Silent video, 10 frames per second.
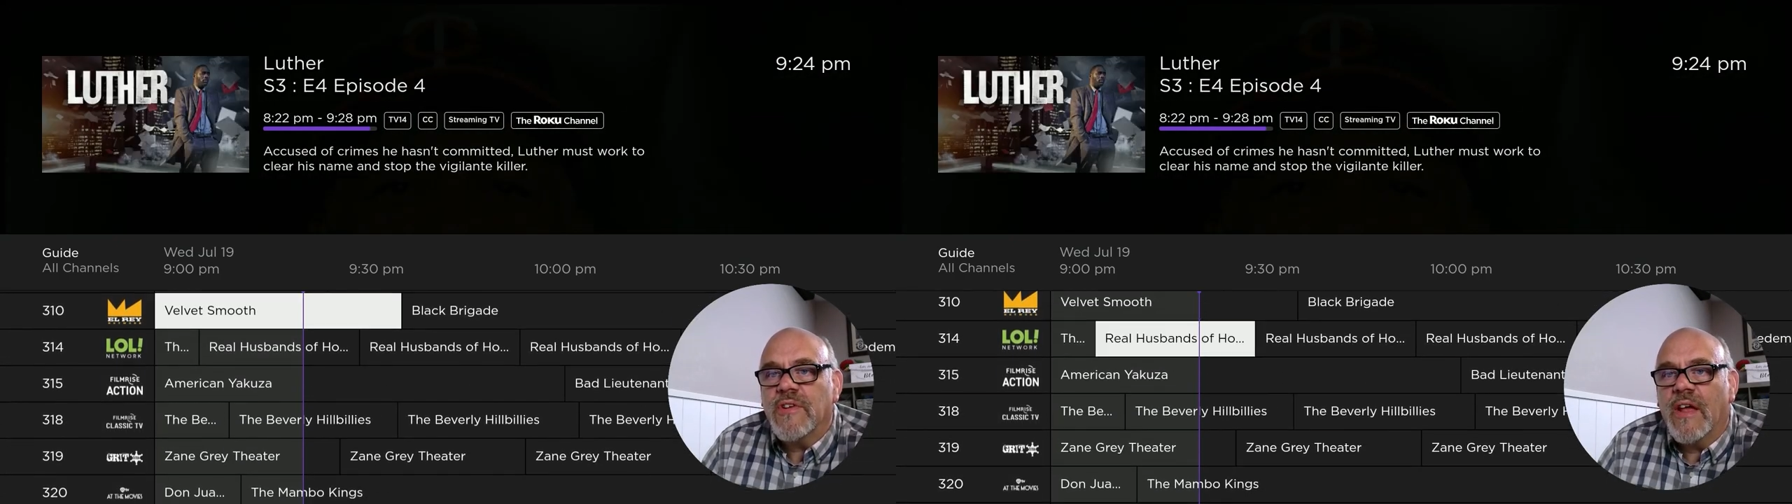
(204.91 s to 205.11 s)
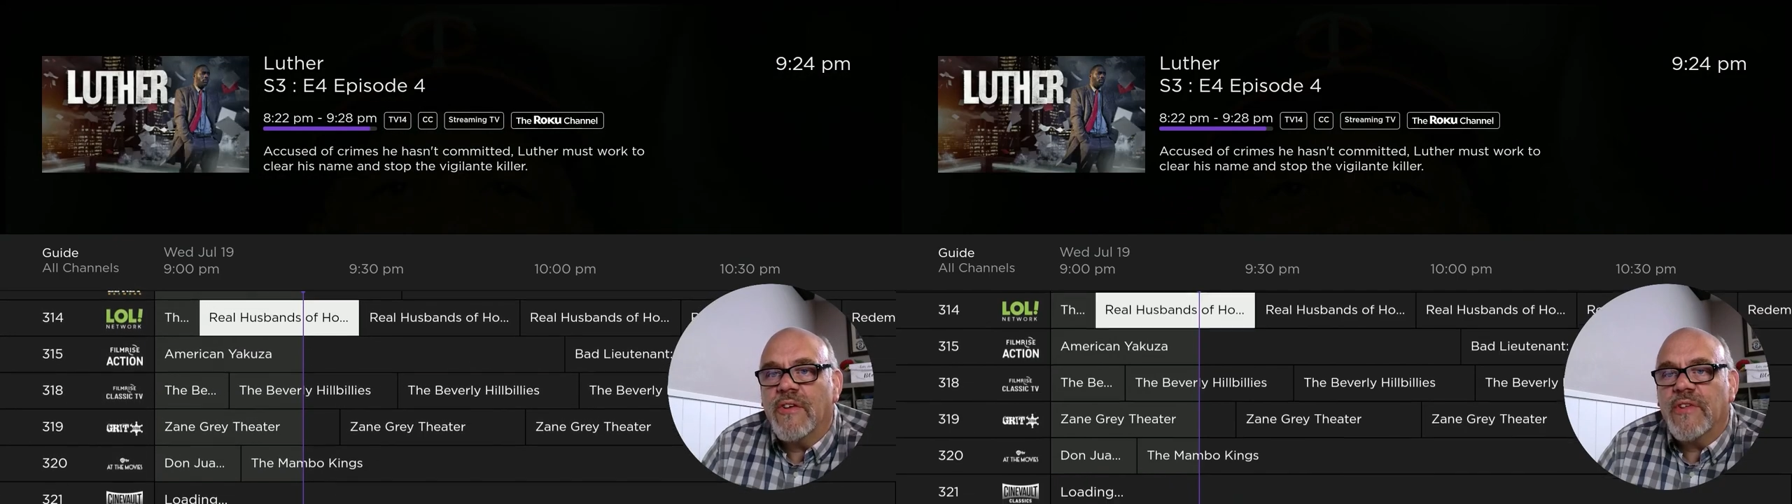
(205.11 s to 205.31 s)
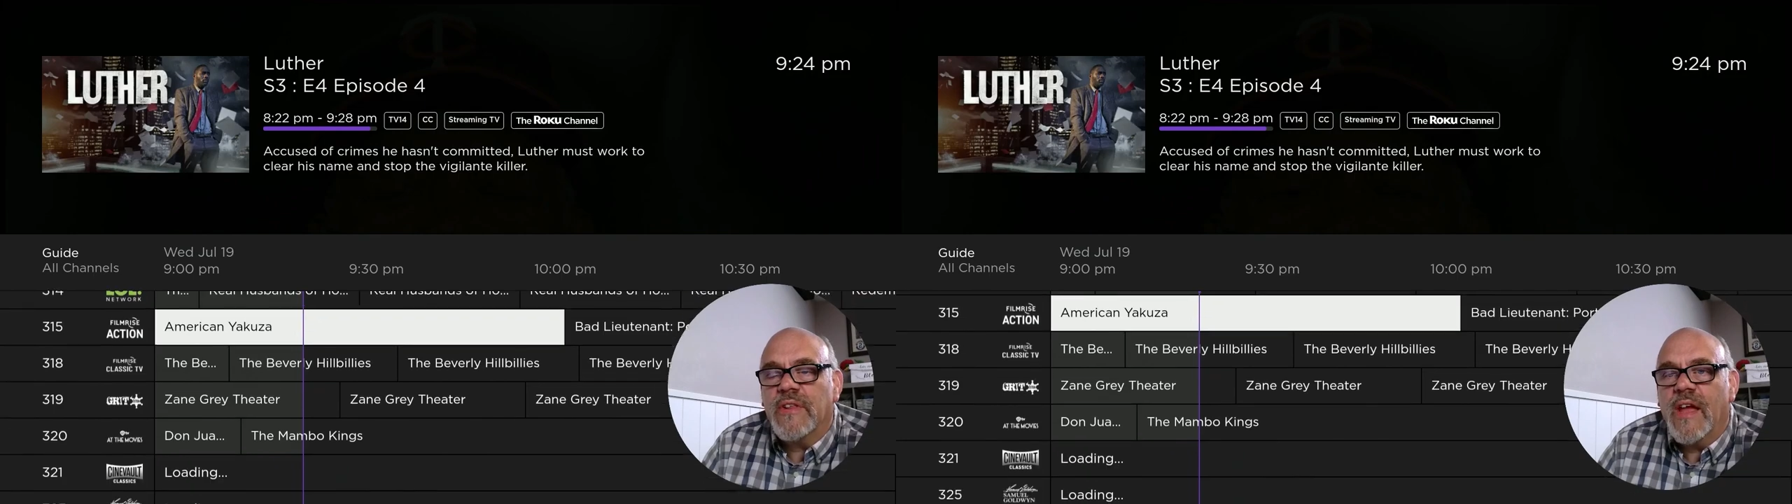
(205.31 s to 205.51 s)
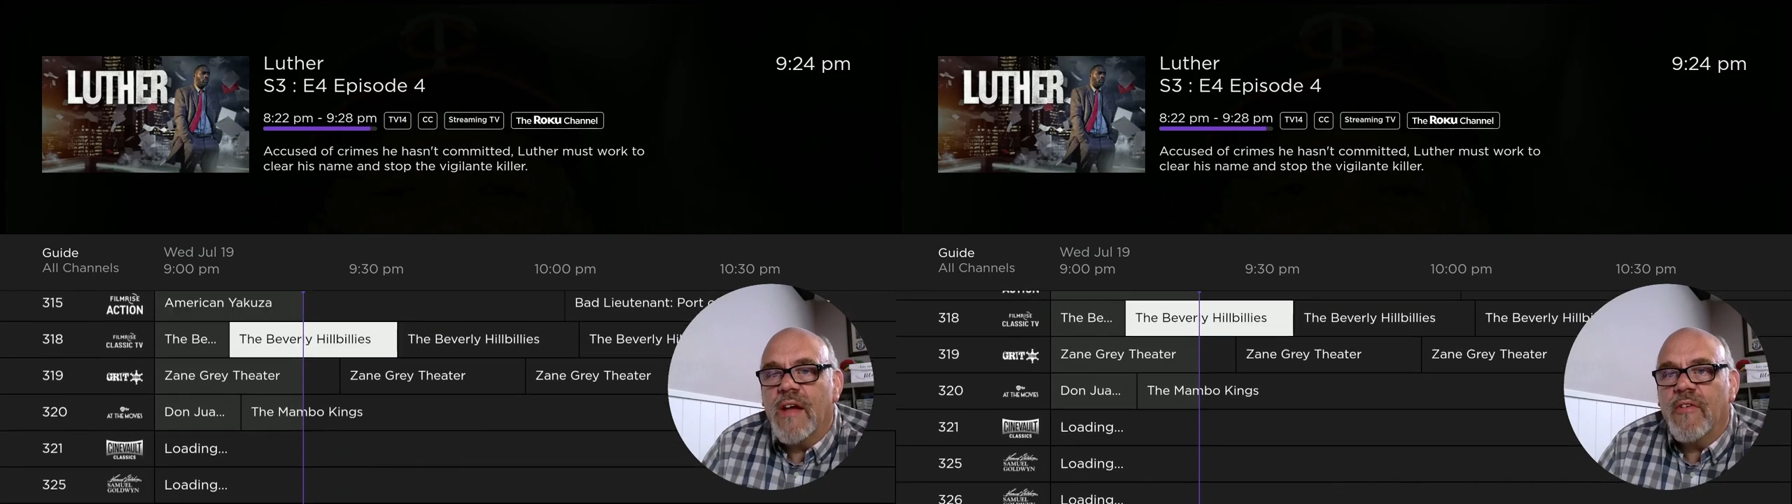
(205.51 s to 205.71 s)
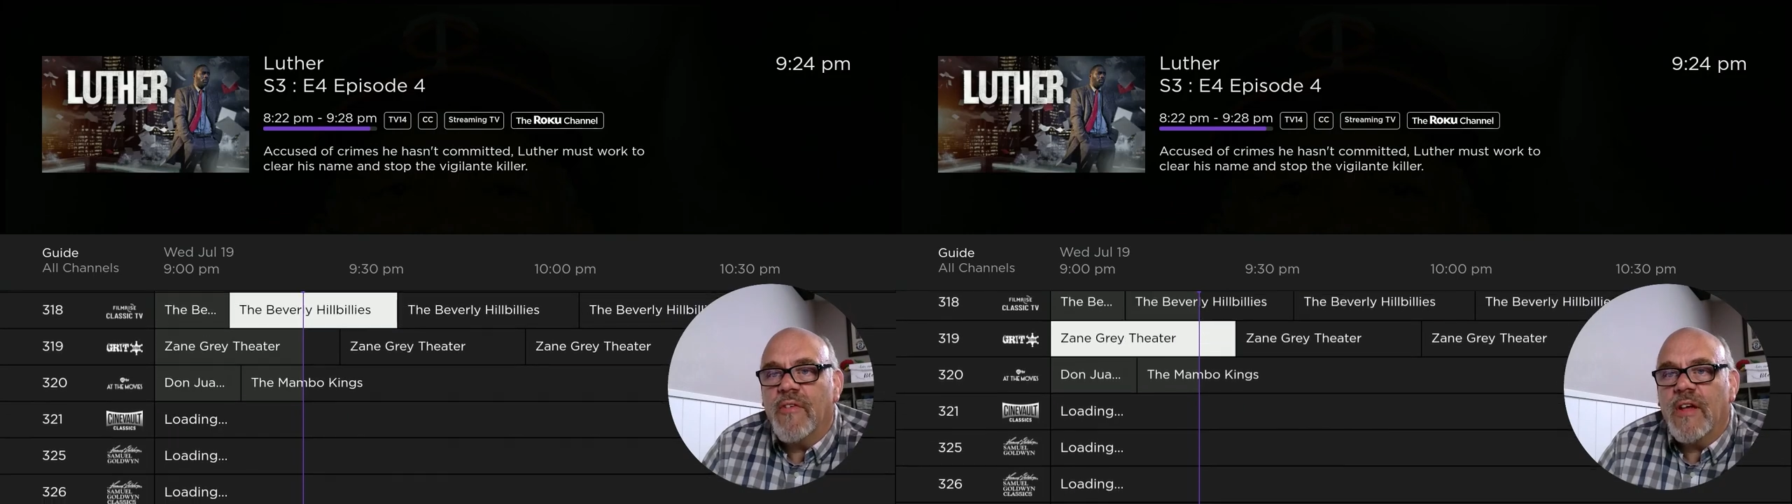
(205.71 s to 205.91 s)
channels that they
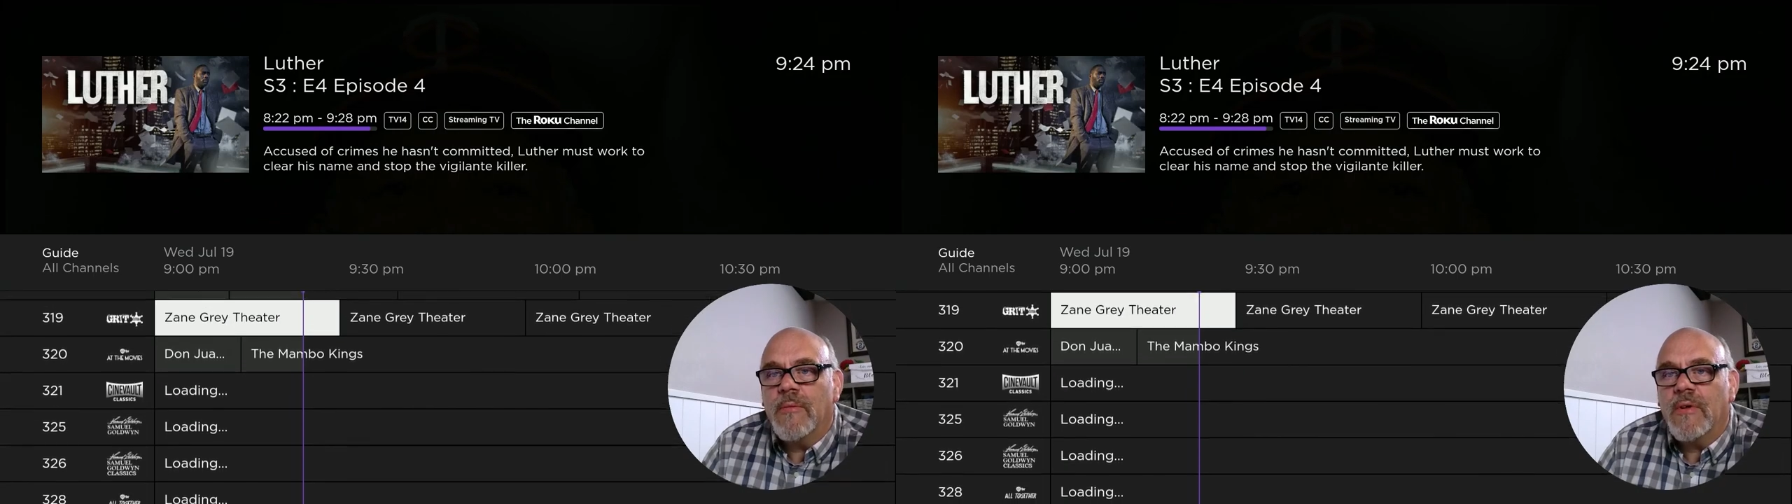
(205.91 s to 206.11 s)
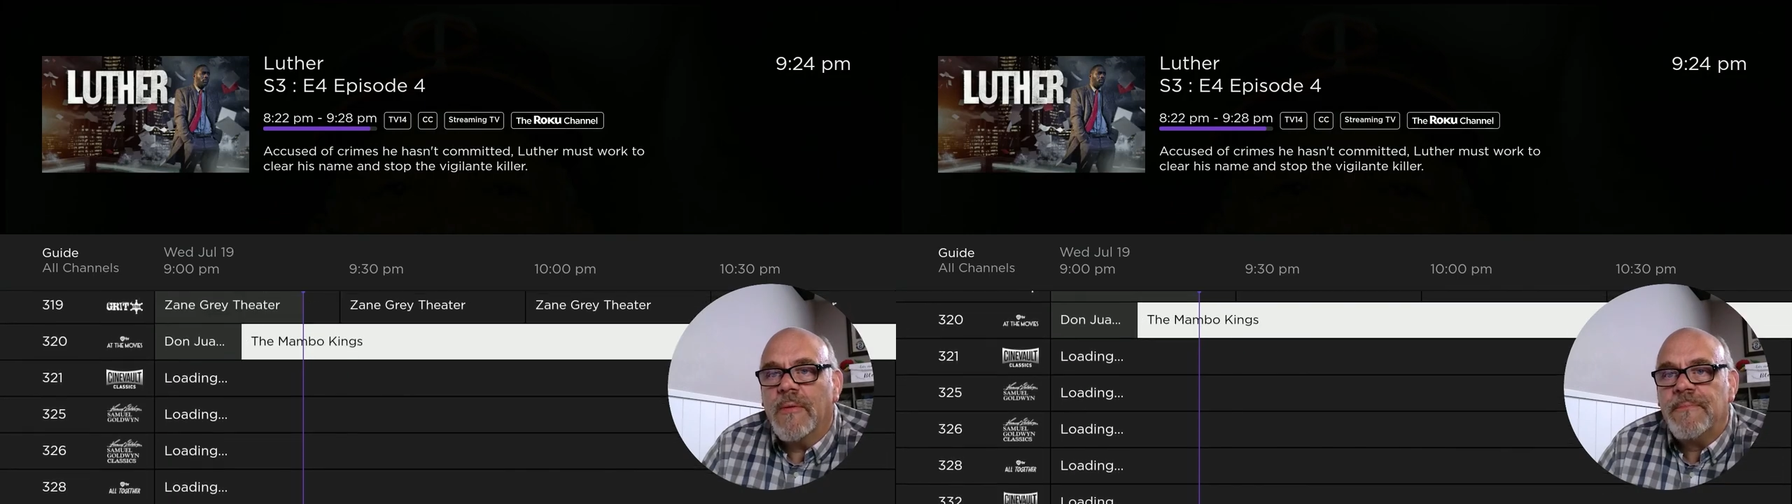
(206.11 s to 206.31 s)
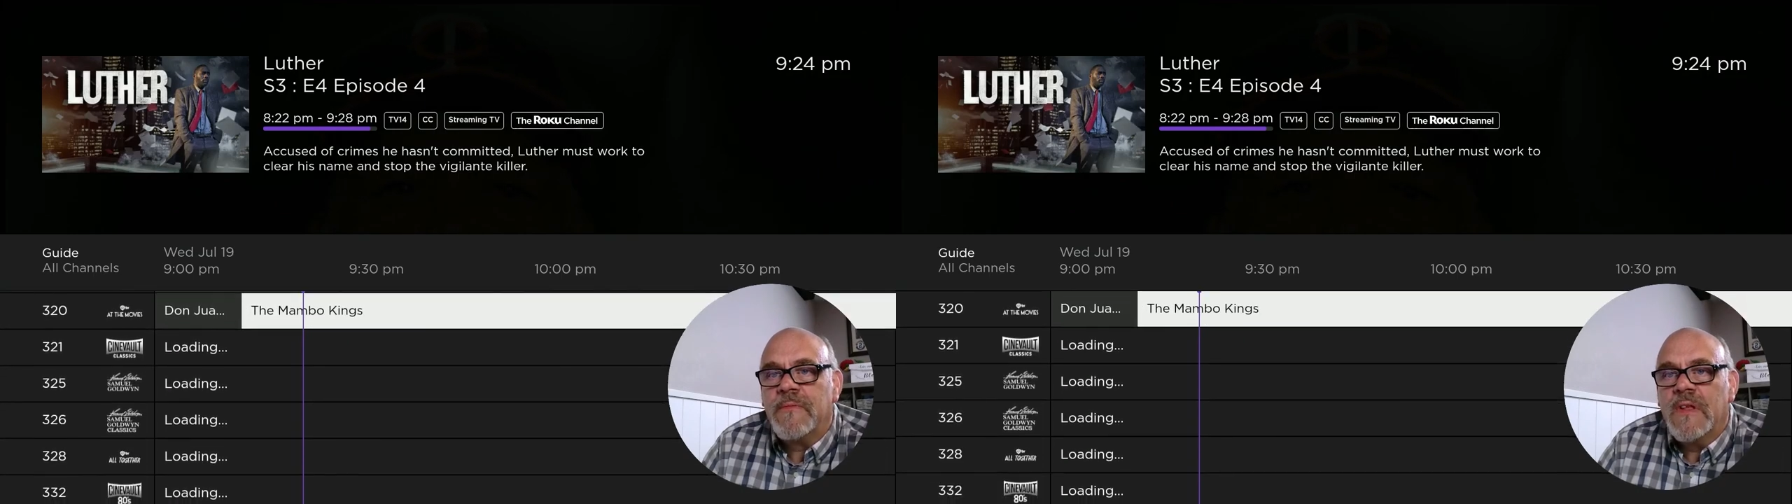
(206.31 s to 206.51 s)
have available.